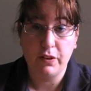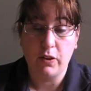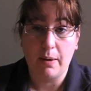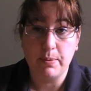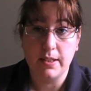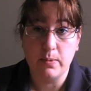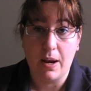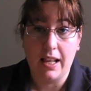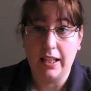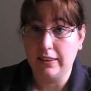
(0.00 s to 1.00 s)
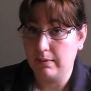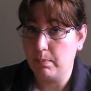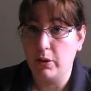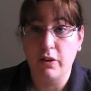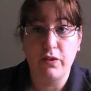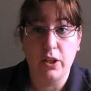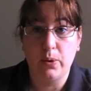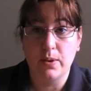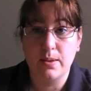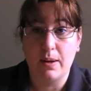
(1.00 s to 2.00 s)
for grabs as well, and my
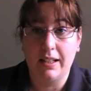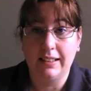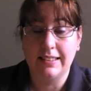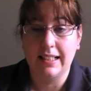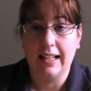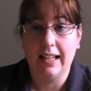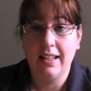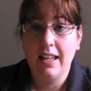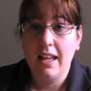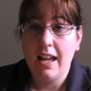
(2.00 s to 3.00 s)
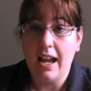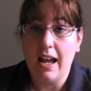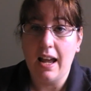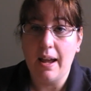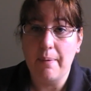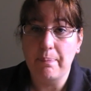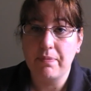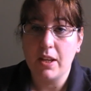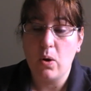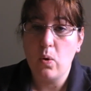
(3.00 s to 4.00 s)
review as well is there.
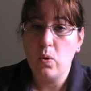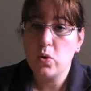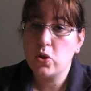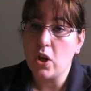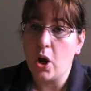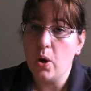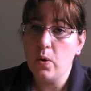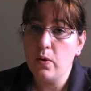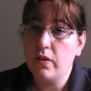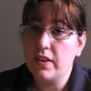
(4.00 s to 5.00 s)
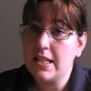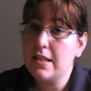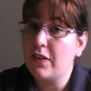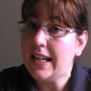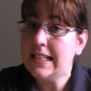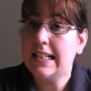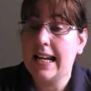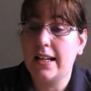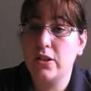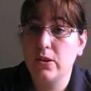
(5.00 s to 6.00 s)
Also, this is for
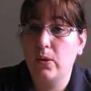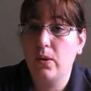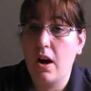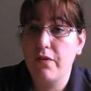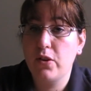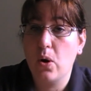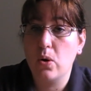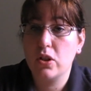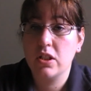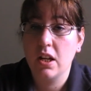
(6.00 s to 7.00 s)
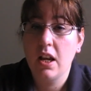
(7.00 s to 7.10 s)
international, I've got